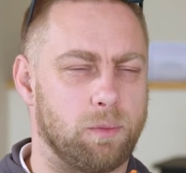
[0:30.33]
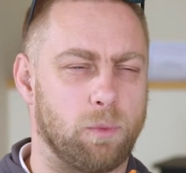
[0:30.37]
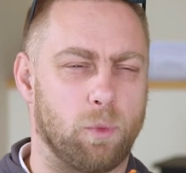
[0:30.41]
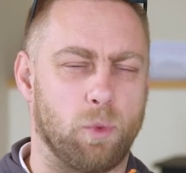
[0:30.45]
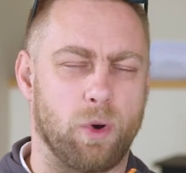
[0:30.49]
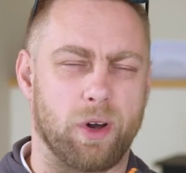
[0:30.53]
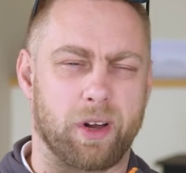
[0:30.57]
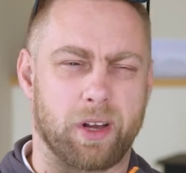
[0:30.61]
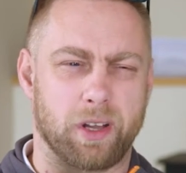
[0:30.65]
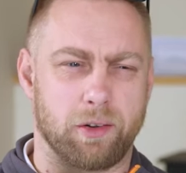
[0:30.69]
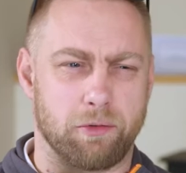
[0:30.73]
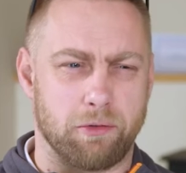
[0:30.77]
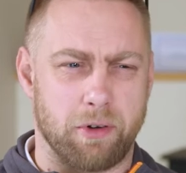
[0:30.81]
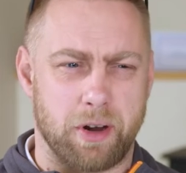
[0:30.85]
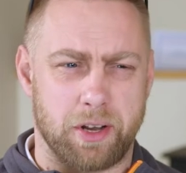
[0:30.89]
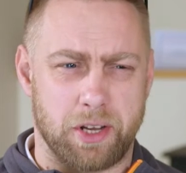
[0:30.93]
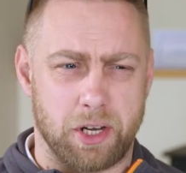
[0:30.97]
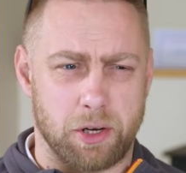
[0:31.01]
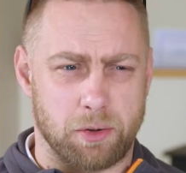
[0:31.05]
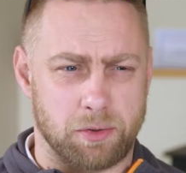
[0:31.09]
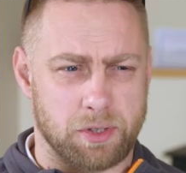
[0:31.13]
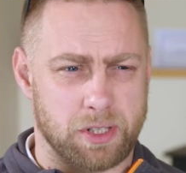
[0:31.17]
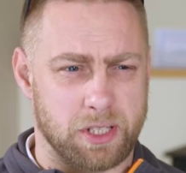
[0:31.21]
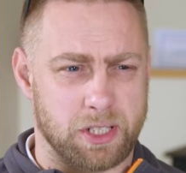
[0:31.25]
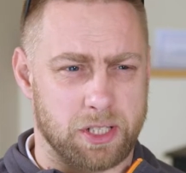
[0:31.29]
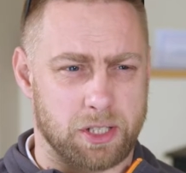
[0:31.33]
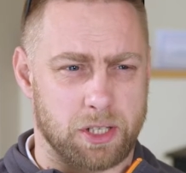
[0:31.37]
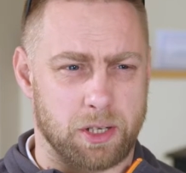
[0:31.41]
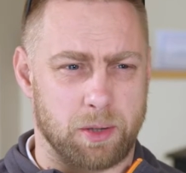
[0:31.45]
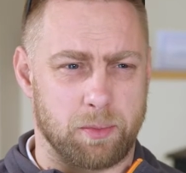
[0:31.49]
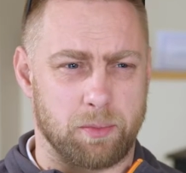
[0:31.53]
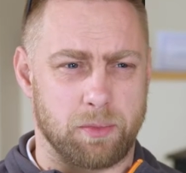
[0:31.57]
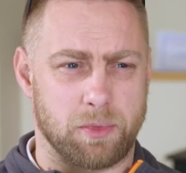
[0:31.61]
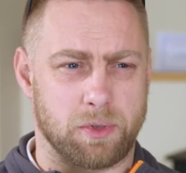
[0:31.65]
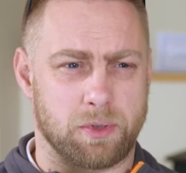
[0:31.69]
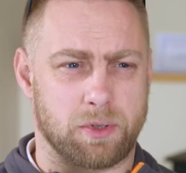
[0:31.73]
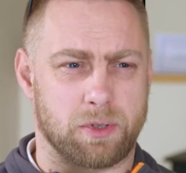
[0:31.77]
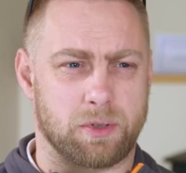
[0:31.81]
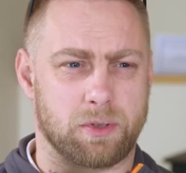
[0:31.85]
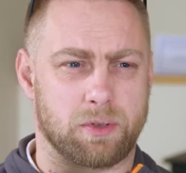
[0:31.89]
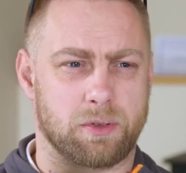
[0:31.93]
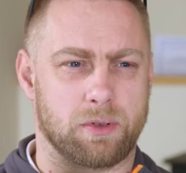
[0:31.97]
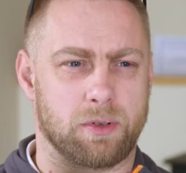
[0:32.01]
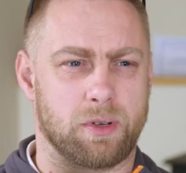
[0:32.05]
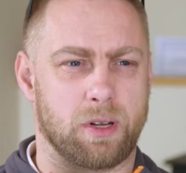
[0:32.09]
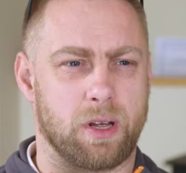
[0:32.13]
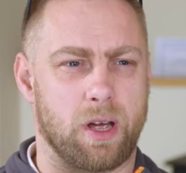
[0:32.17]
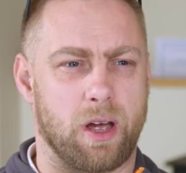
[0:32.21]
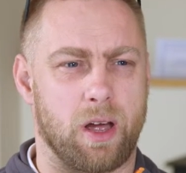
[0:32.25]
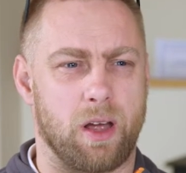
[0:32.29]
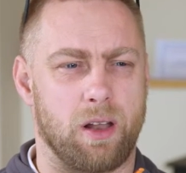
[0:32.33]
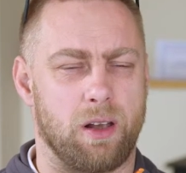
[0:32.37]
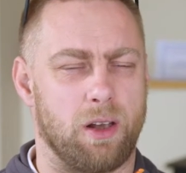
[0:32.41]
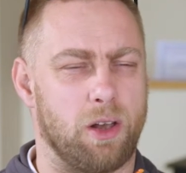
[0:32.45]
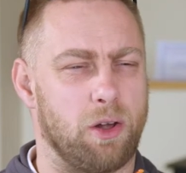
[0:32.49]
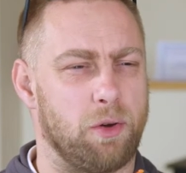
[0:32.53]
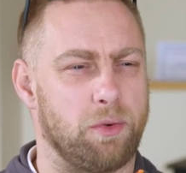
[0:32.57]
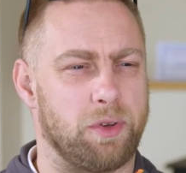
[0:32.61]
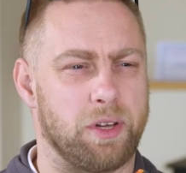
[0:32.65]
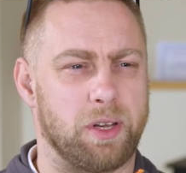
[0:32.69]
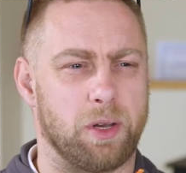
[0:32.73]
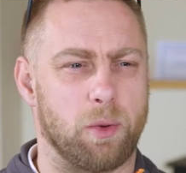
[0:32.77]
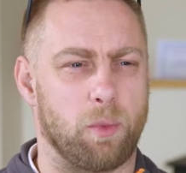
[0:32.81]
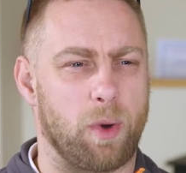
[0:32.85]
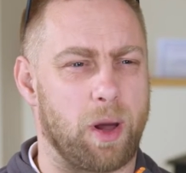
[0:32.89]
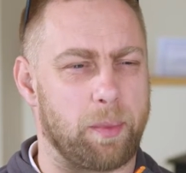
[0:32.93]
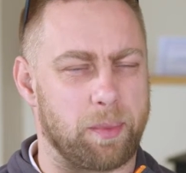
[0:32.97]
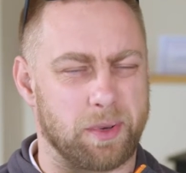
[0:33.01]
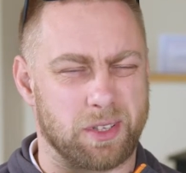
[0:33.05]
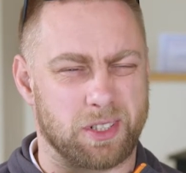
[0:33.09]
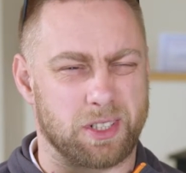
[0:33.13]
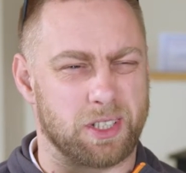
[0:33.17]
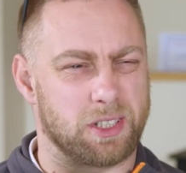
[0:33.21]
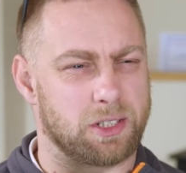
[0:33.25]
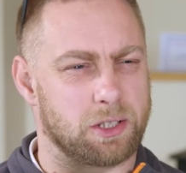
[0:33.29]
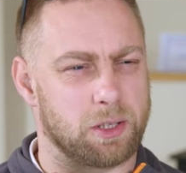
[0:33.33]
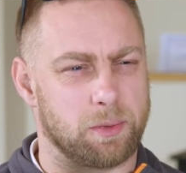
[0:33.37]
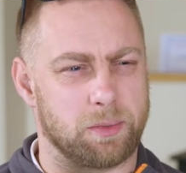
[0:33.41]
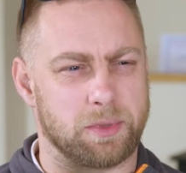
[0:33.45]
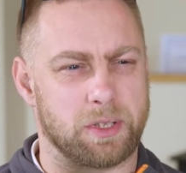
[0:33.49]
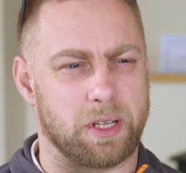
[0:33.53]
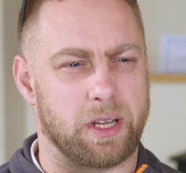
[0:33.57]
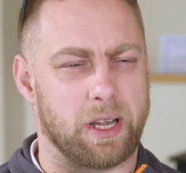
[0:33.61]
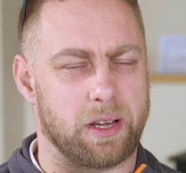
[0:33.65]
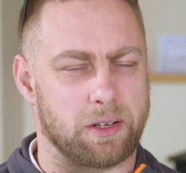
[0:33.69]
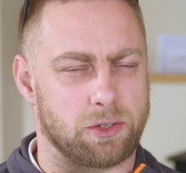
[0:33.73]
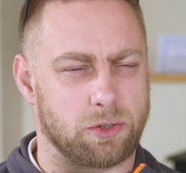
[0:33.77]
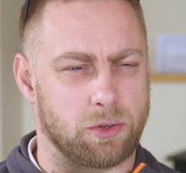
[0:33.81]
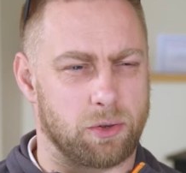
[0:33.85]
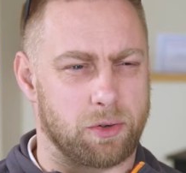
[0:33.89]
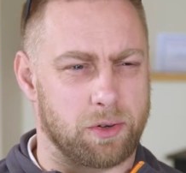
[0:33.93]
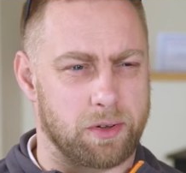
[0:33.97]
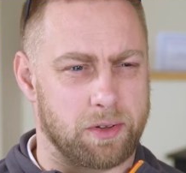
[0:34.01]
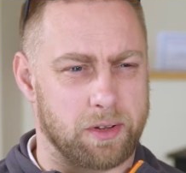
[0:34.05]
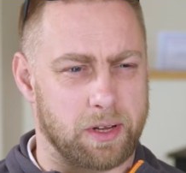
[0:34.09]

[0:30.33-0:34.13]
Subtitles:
working the radio systems, loading the weapon systems and that sort of